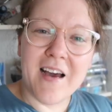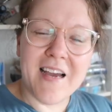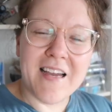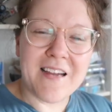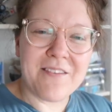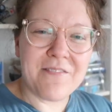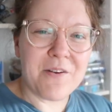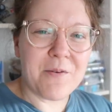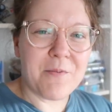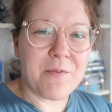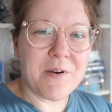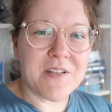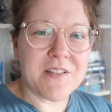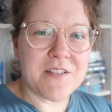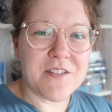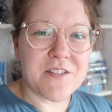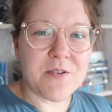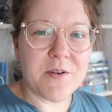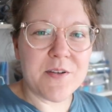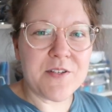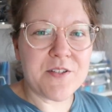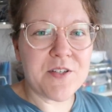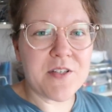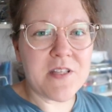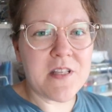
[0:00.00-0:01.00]
Hi everyone,
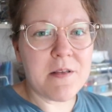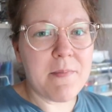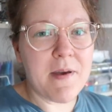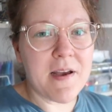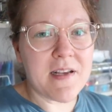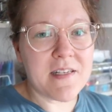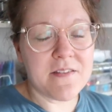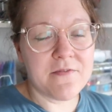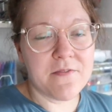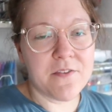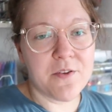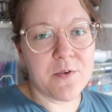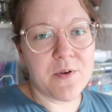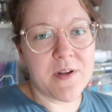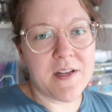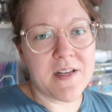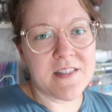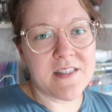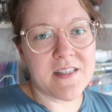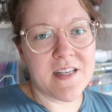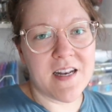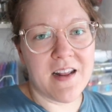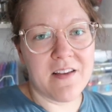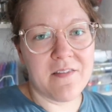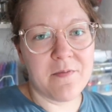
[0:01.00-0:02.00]
so I took the past few
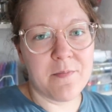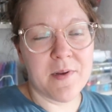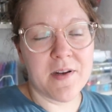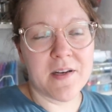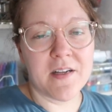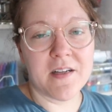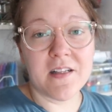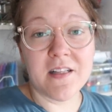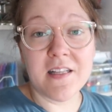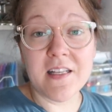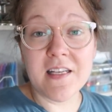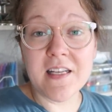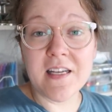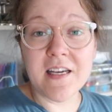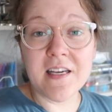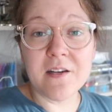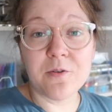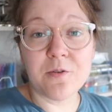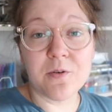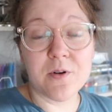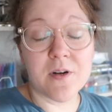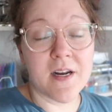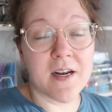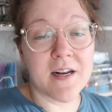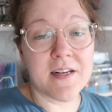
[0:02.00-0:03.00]
days and I've been cleaning
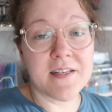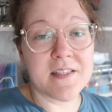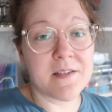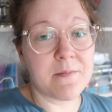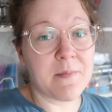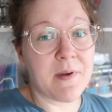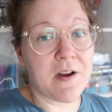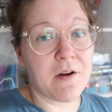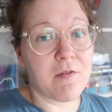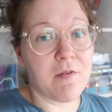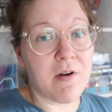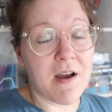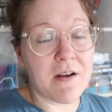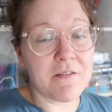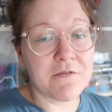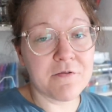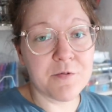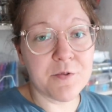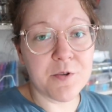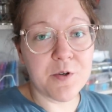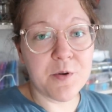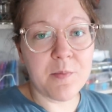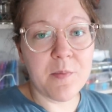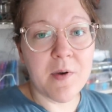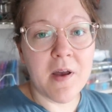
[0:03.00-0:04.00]
and organizing my
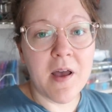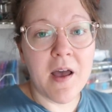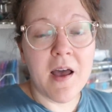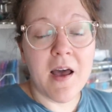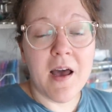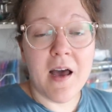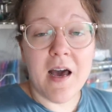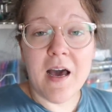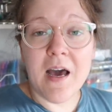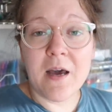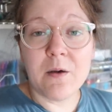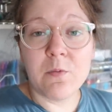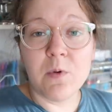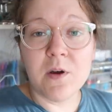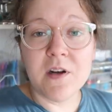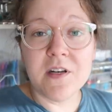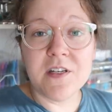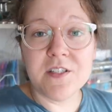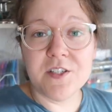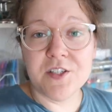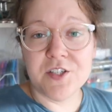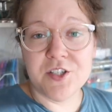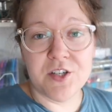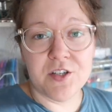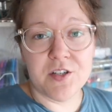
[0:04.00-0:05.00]
craft room. I
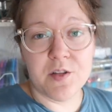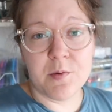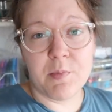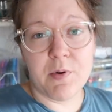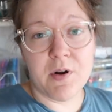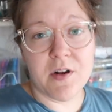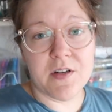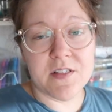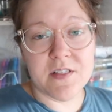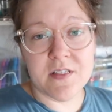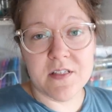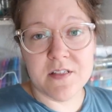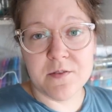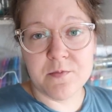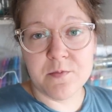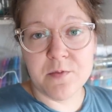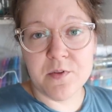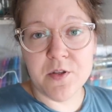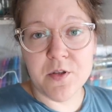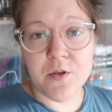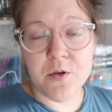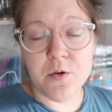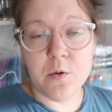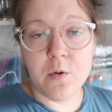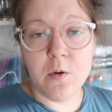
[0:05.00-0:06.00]
wanted to share the process
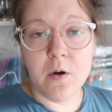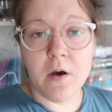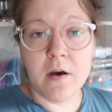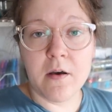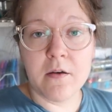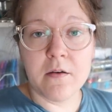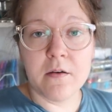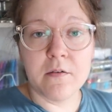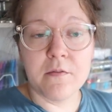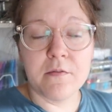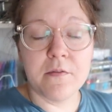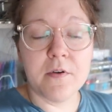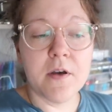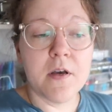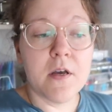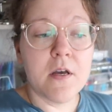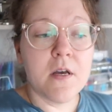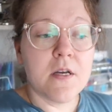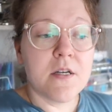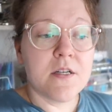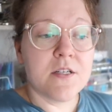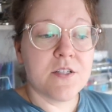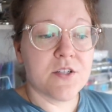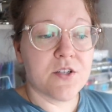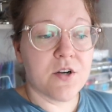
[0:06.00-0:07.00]
with you of
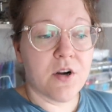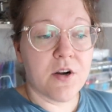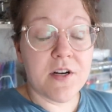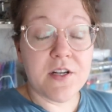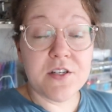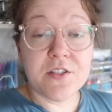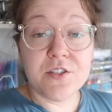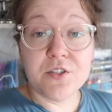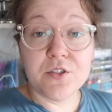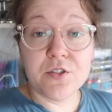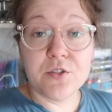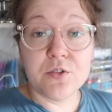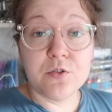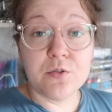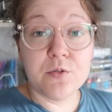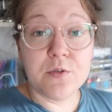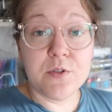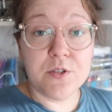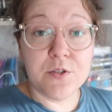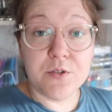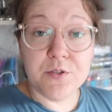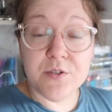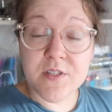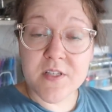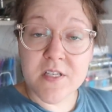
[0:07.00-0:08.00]
starting to
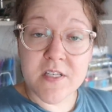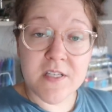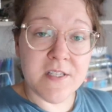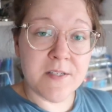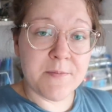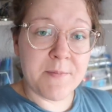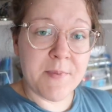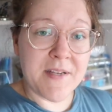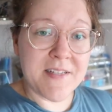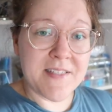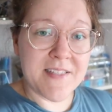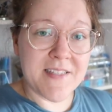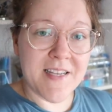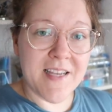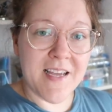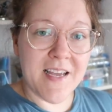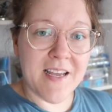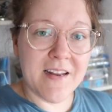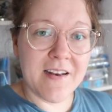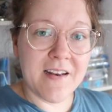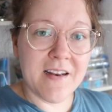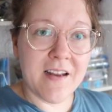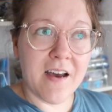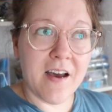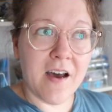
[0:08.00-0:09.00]
use this space
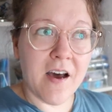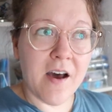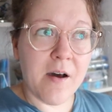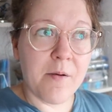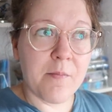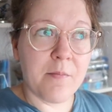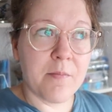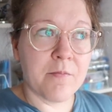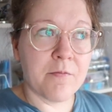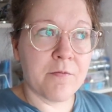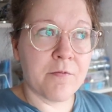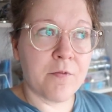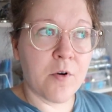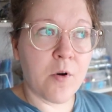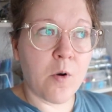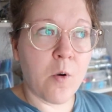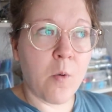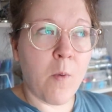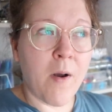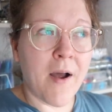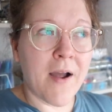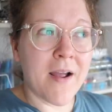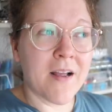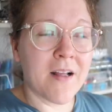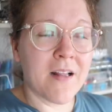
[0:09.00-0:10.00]
again. For
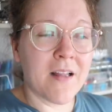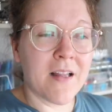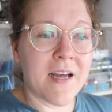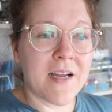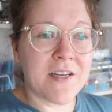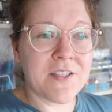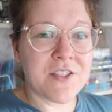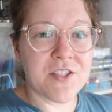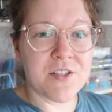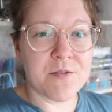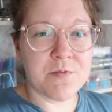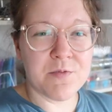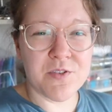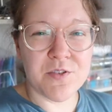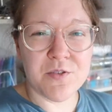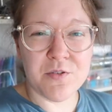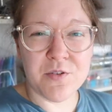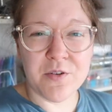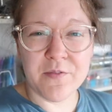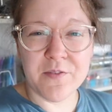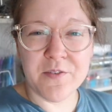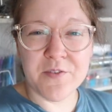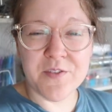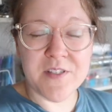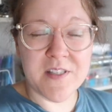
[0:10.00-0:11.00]
a while, I just was
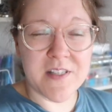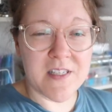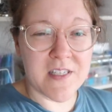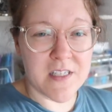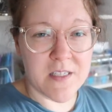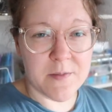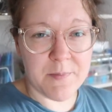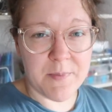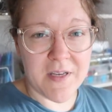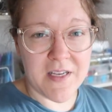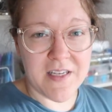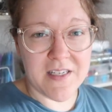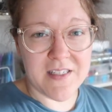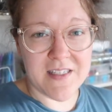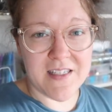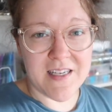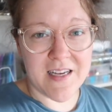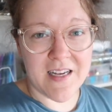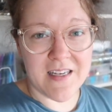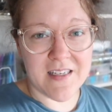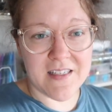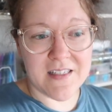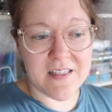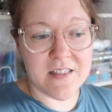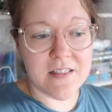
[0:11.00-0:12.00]
sort of using this space
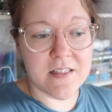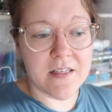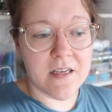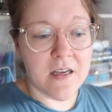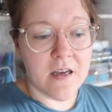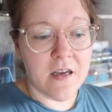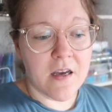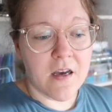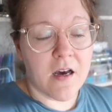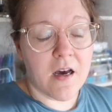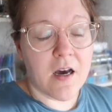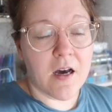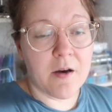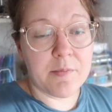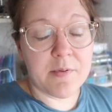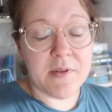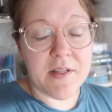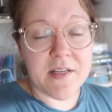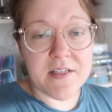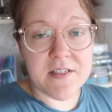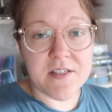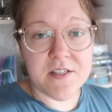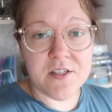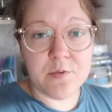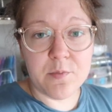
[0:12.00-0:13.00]
as a
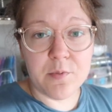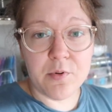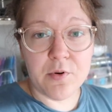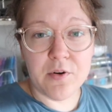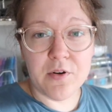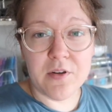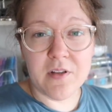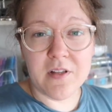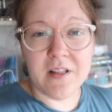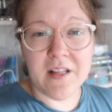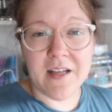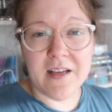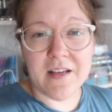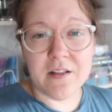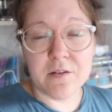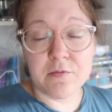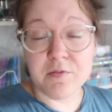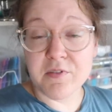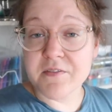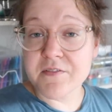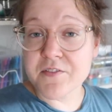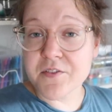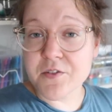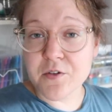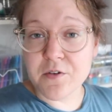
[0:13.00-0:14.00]
place to put like
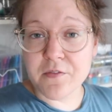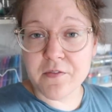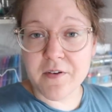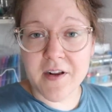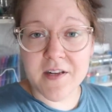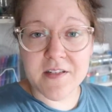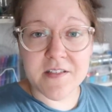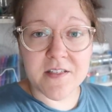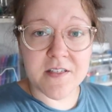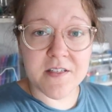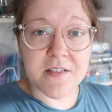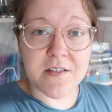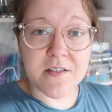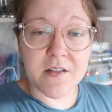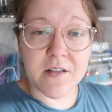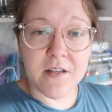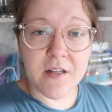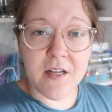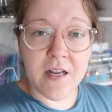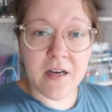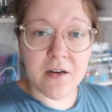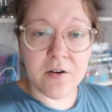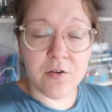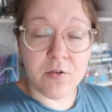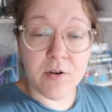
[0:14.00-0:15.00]
thrift store finds
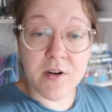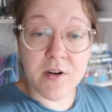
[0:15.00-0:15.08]
and